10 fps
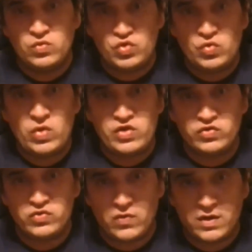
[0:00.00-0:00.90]
you and your
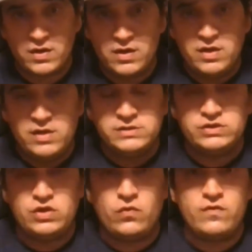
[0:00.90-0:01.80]
dog.
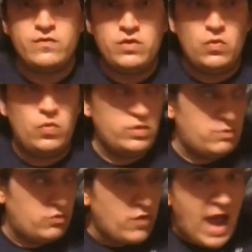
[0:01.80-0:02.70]
So you would
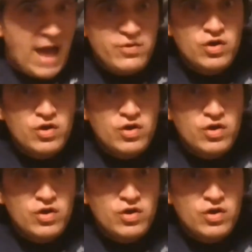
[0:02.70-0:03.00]
grab